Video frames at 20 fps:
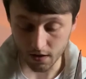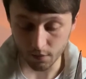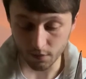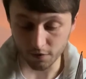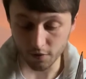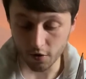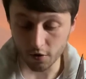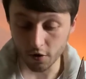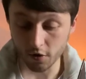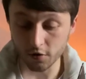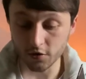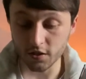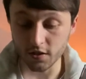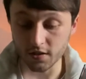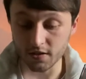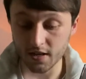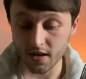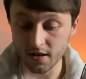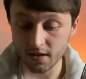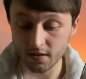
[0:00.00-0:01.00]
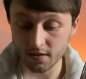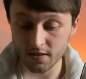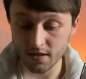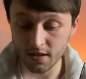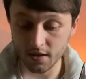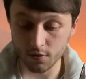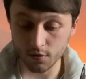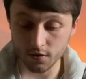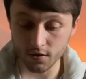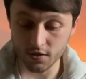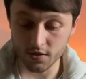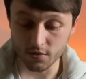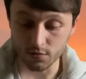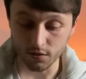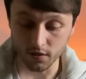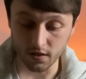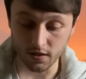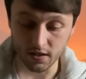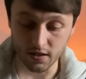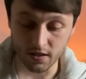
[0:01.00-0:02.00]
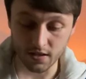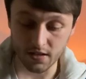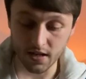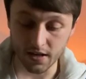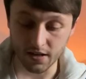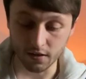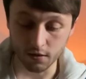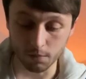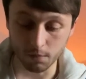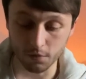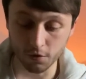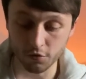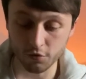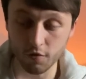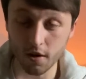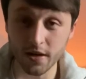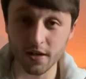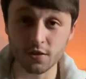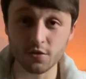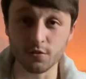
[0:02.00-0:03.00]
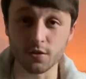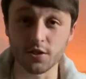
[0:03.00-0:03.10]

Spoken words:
We've got an alternate title sequence with the title Blood Rights,